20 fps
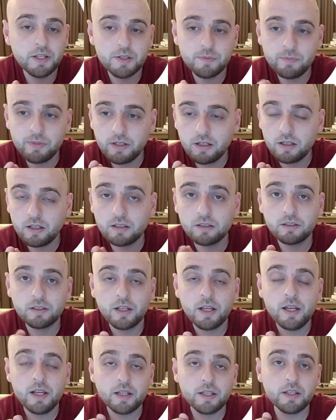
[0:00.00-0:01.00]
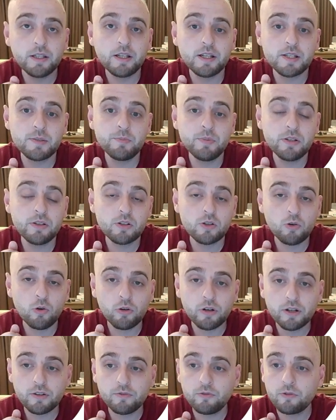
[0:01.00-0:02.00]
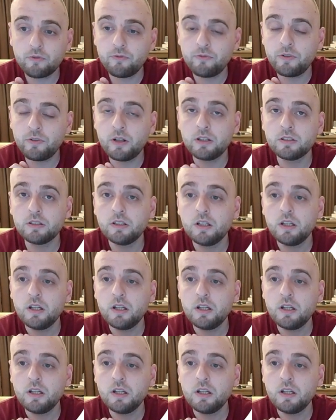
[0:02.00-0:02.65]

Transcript: brilliant. He has been scoring for fun.